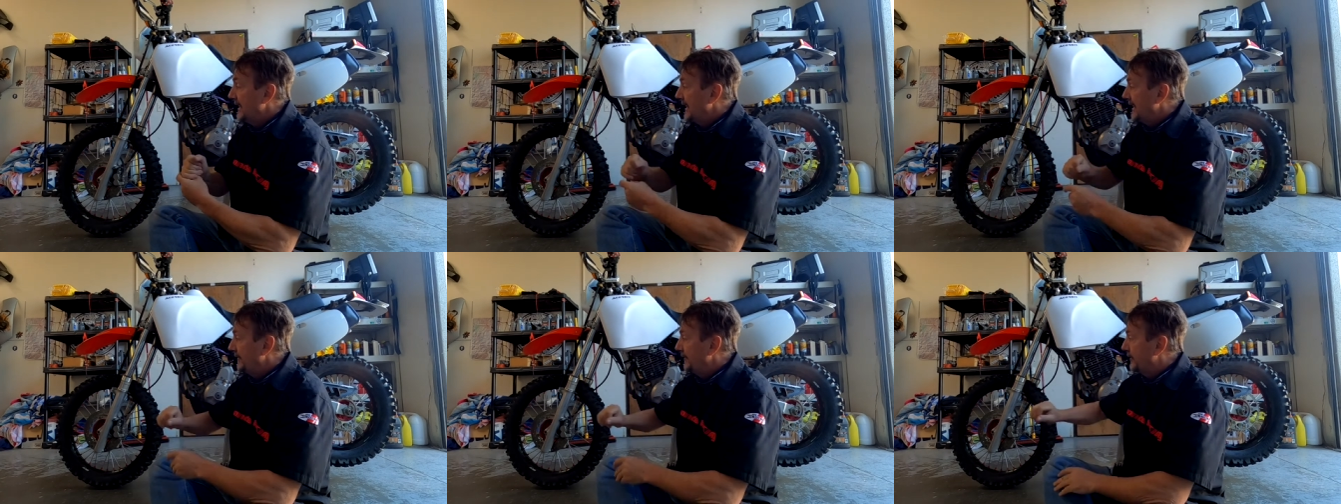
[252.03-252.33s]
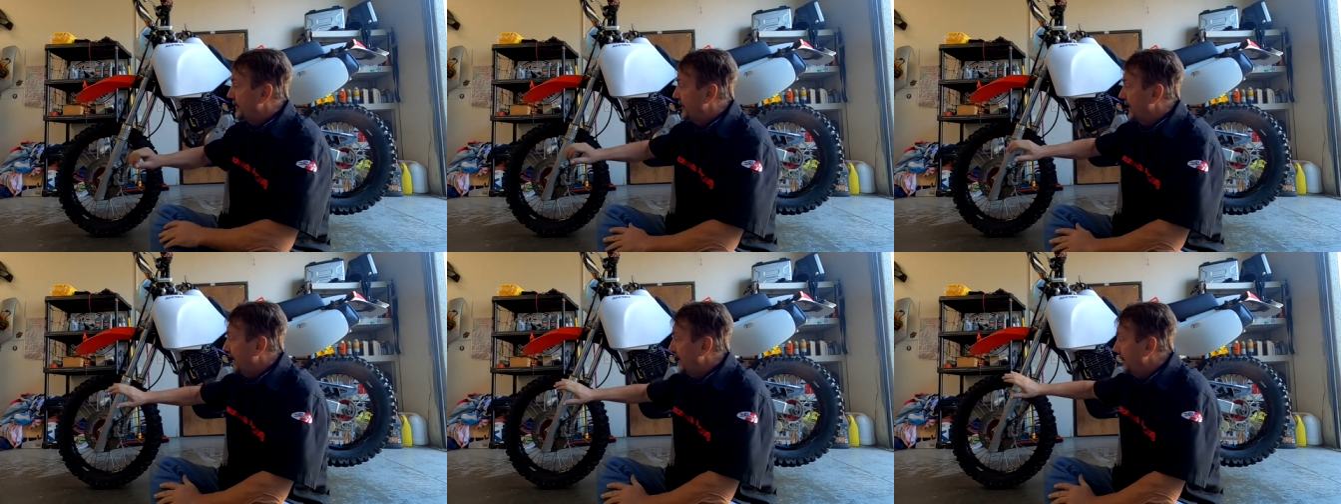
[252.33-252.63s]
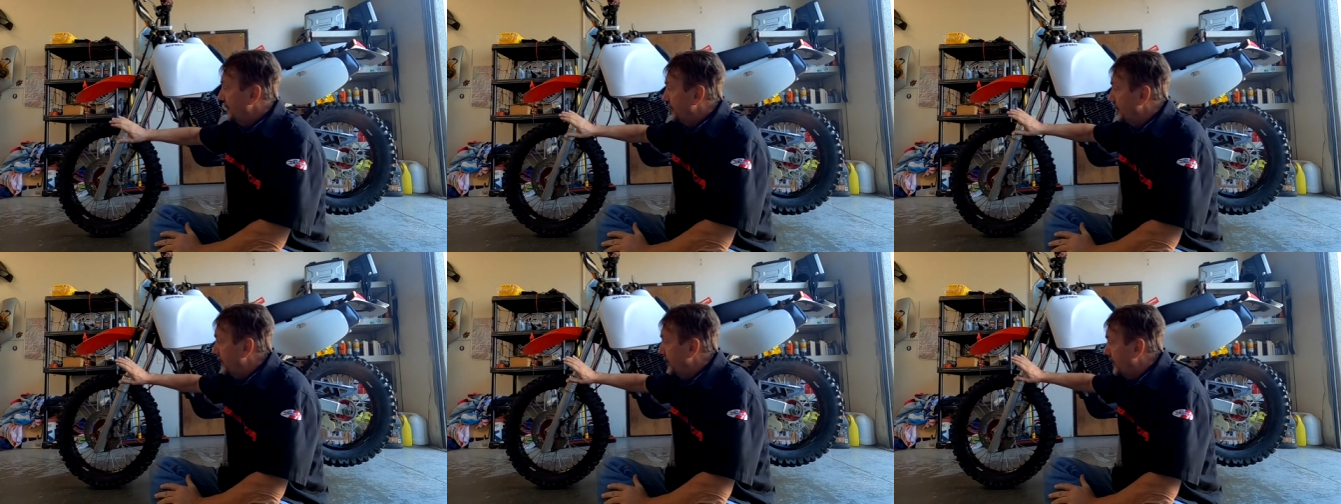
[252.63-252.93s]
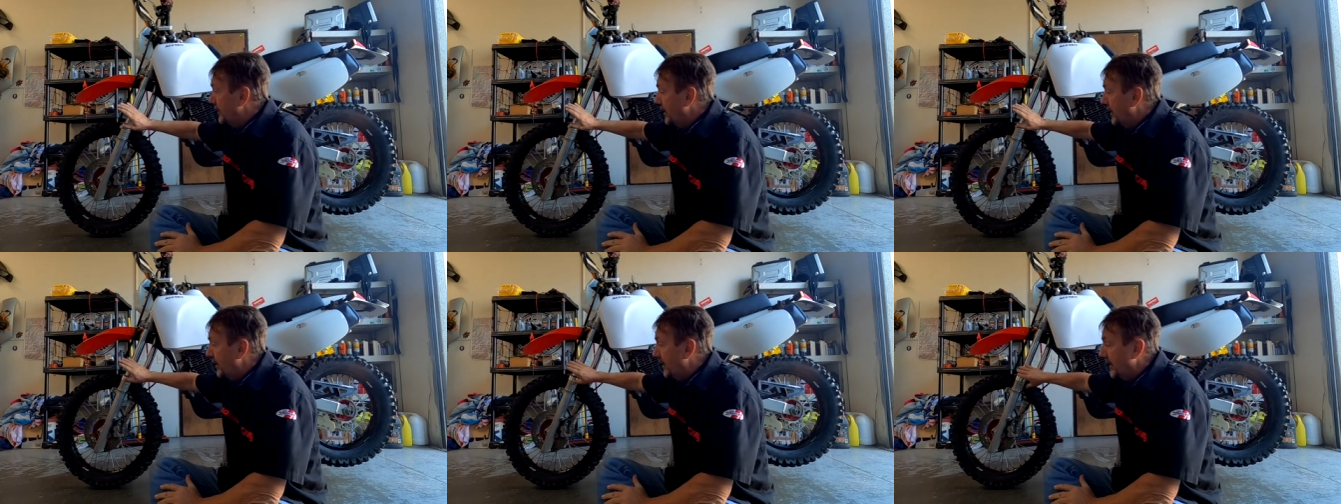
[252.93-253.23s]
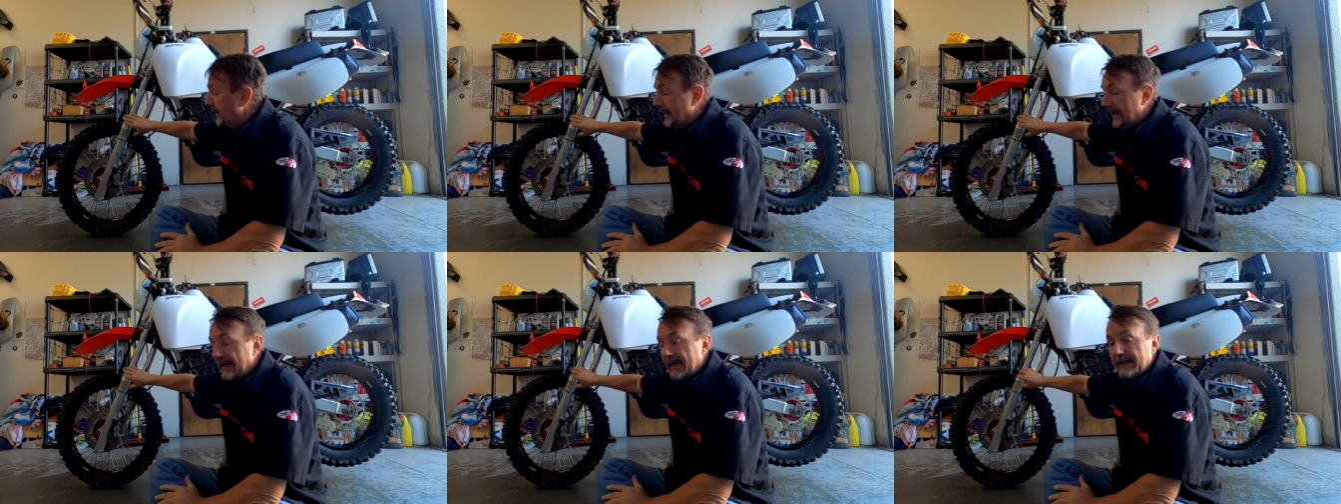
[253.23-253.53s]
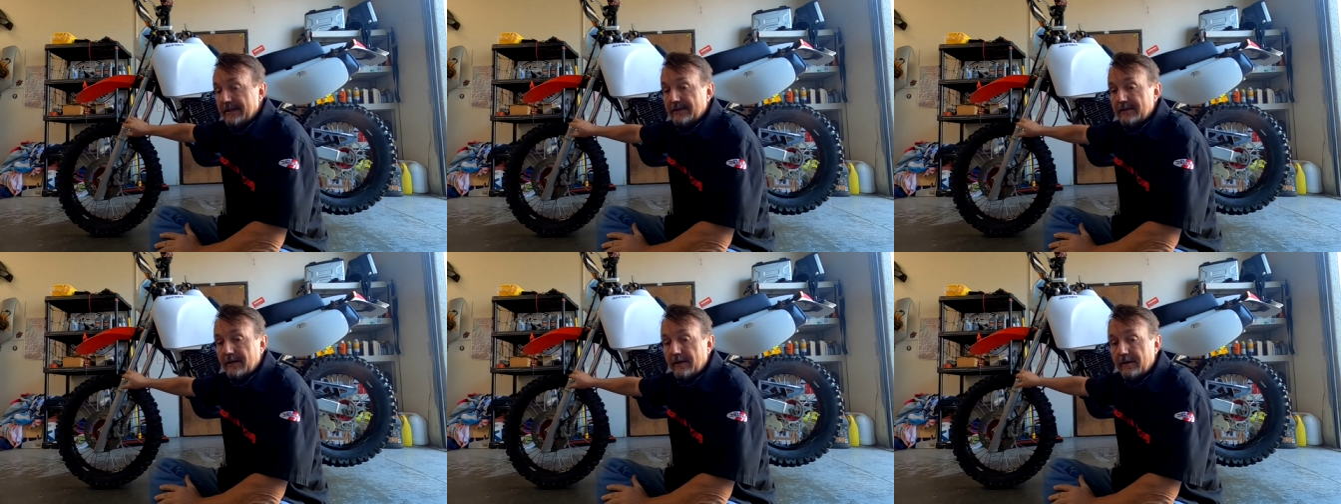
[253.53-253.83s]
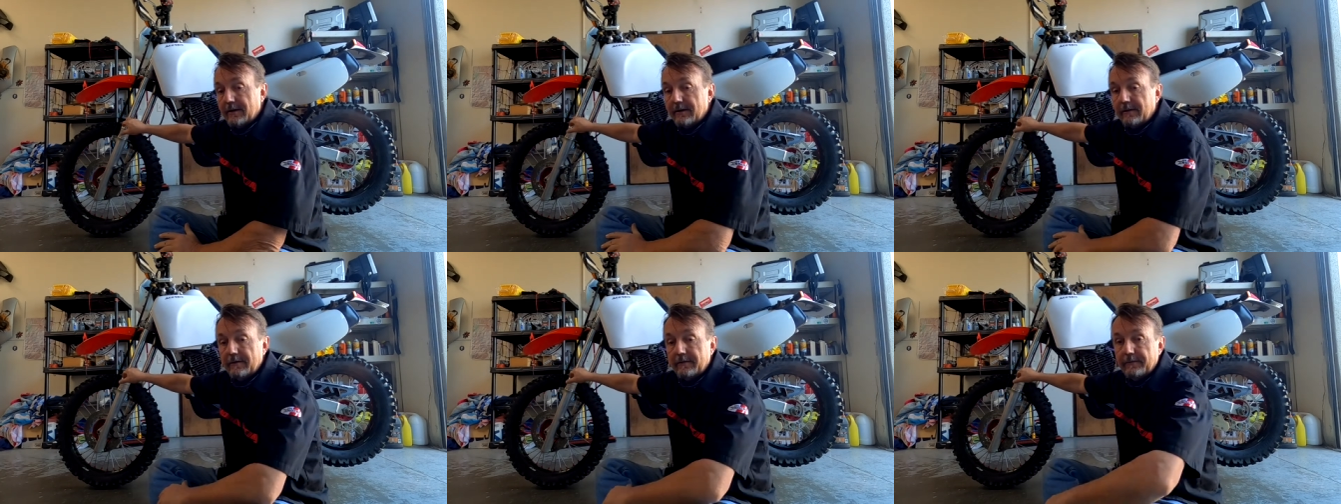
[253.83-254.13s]
If you take and put on an
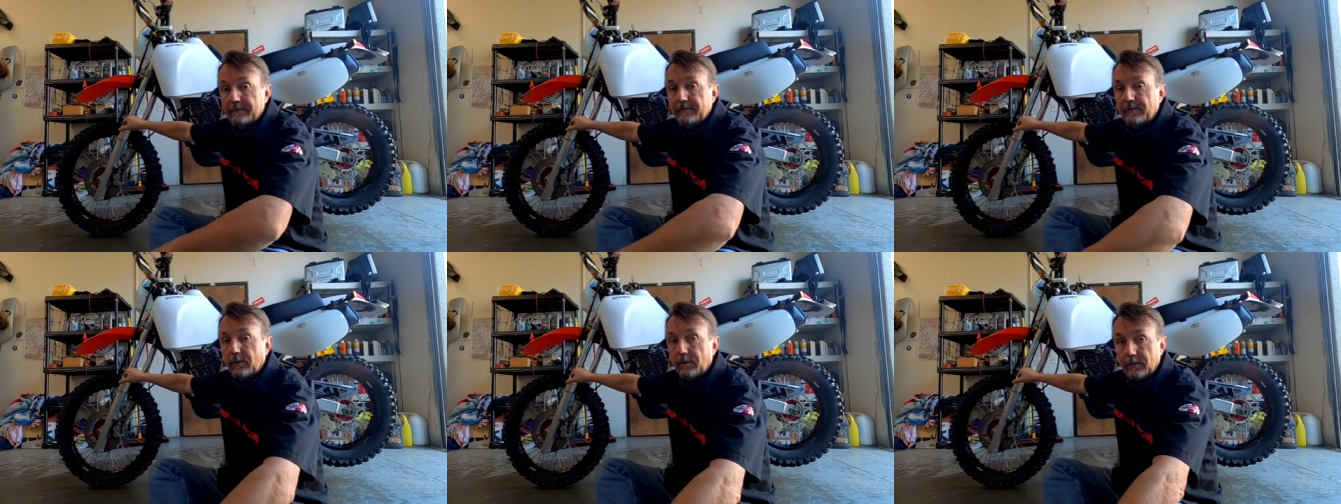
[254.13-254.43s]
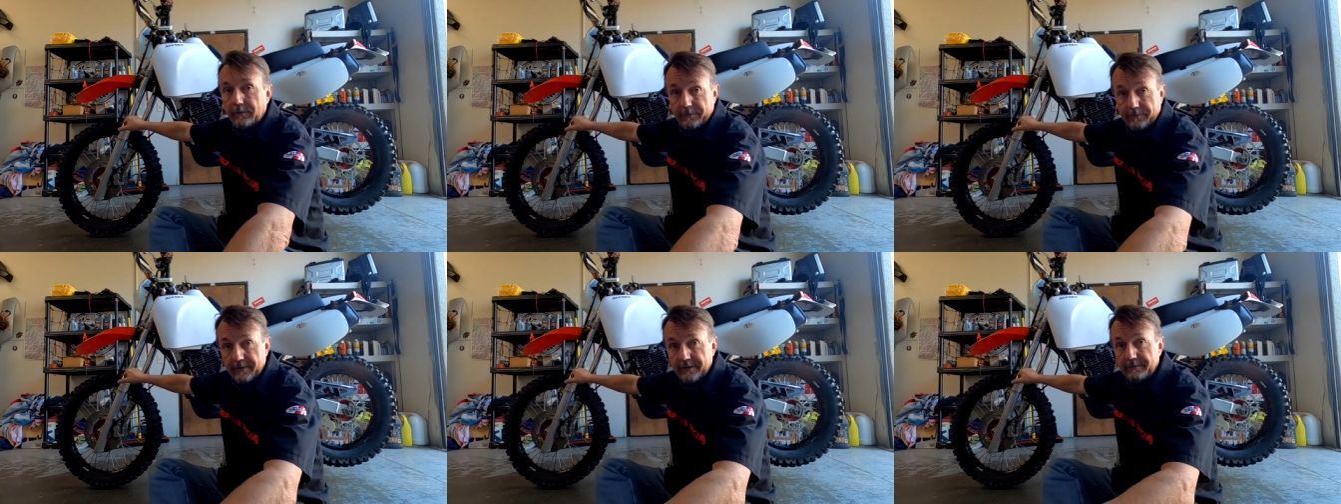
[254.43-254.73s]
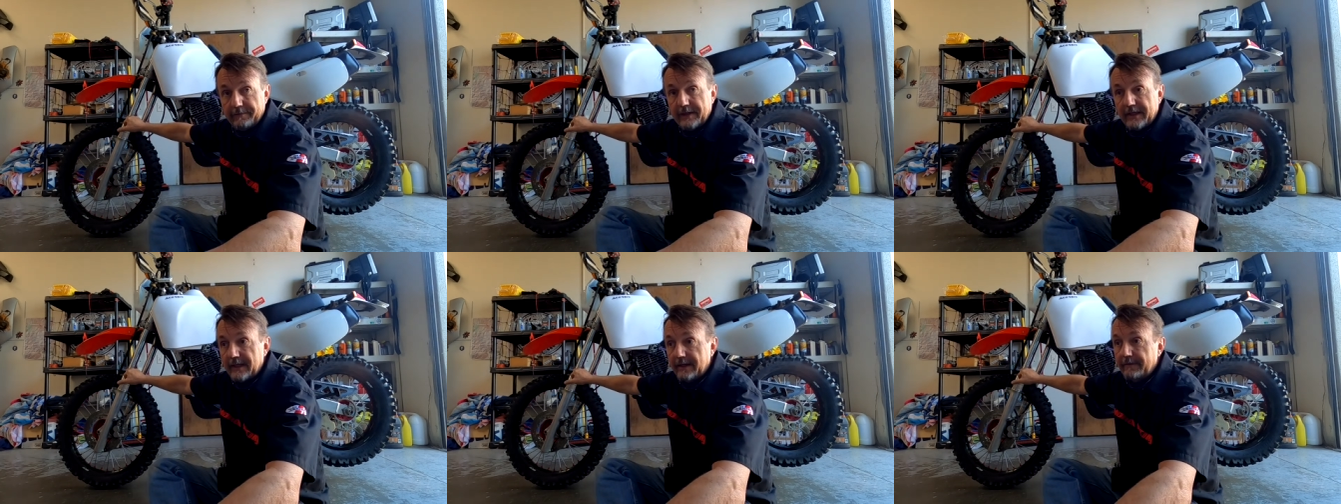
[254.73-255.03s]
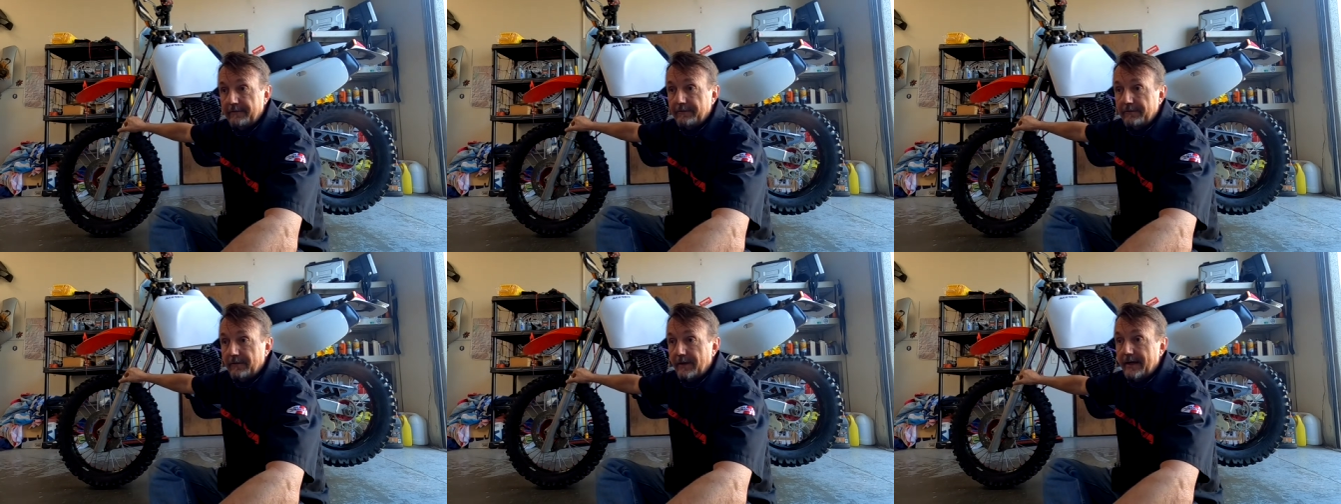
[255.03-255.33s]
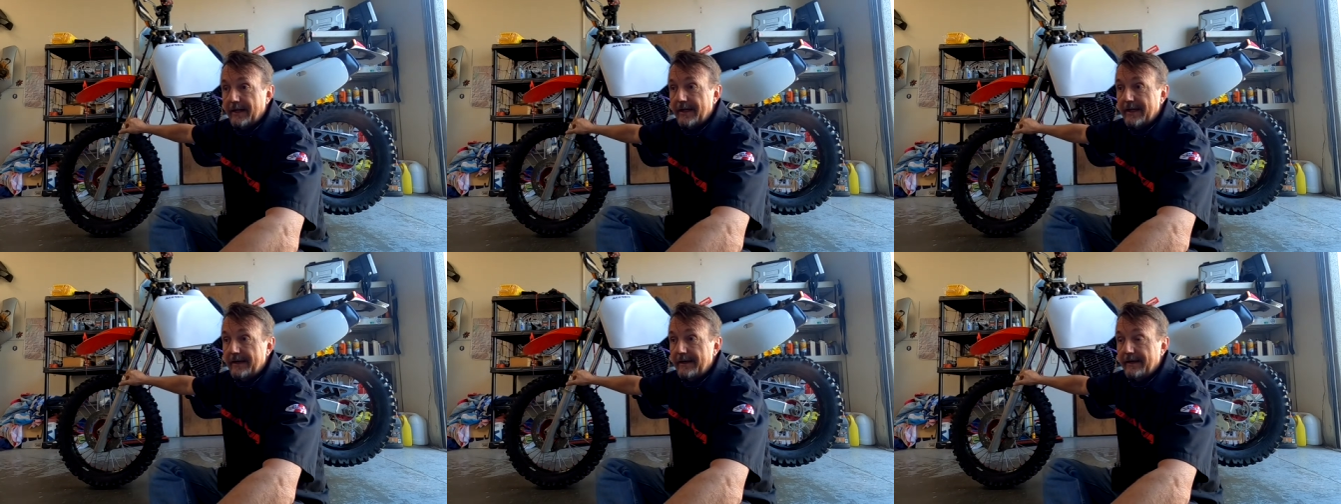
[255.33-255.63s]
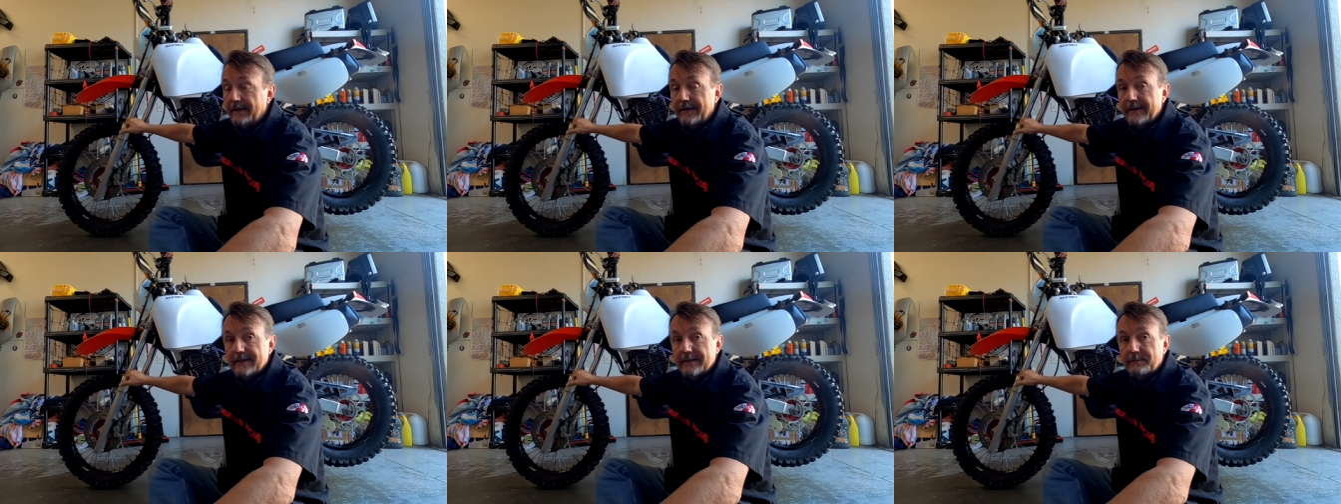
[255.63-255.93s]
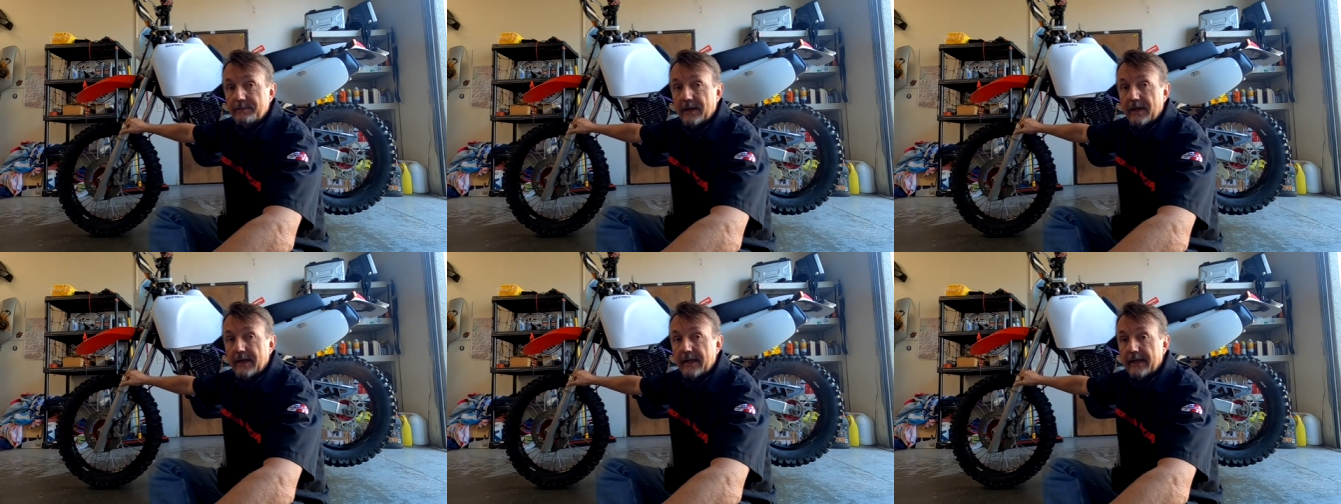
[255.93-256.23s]
XR450 front end on this
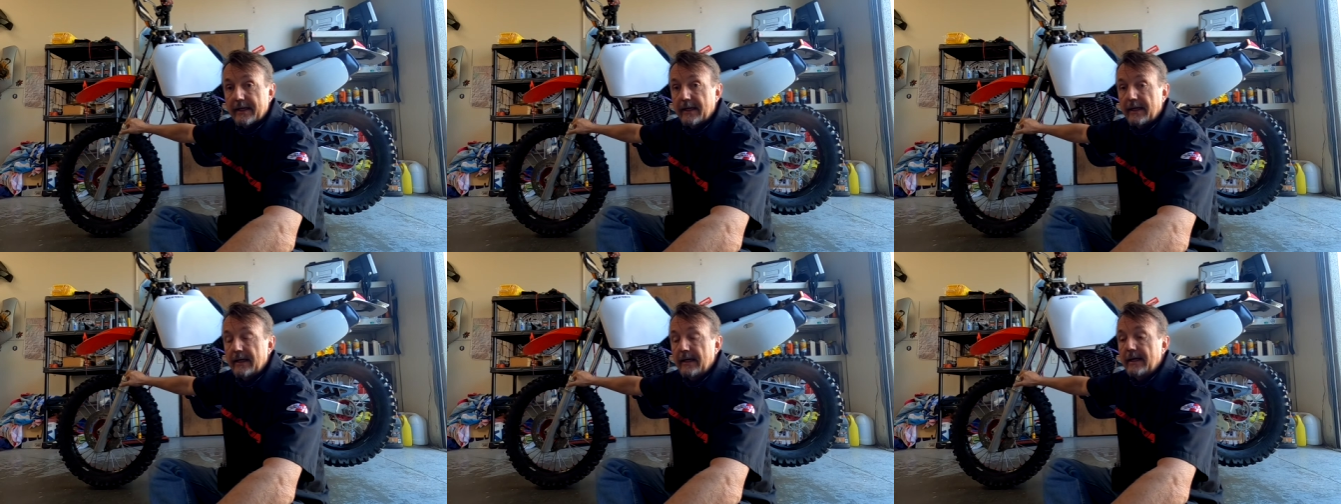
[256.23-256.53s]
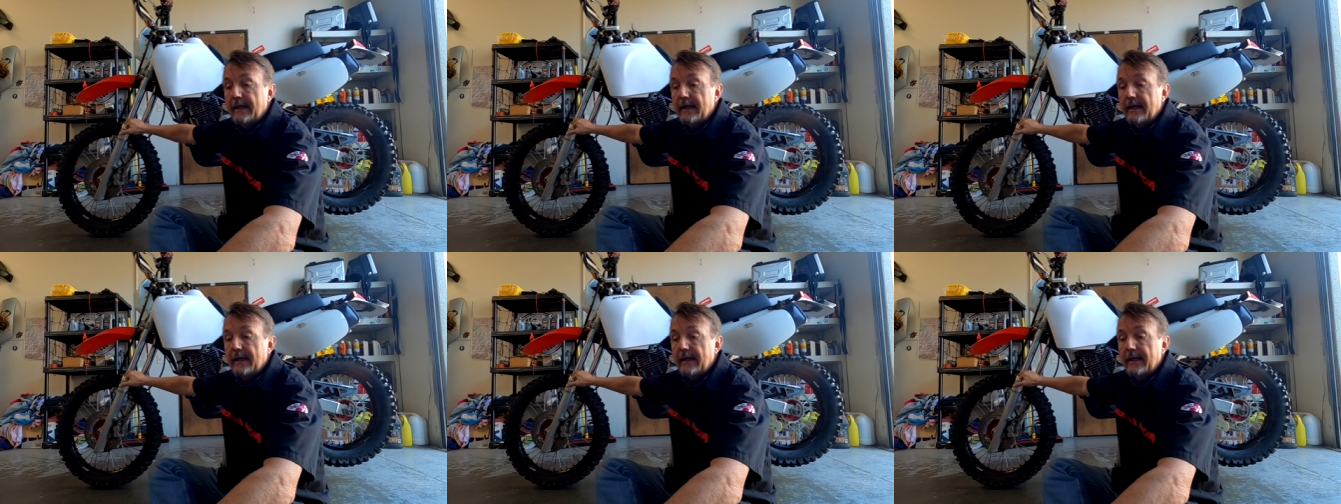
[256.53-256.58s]
bike,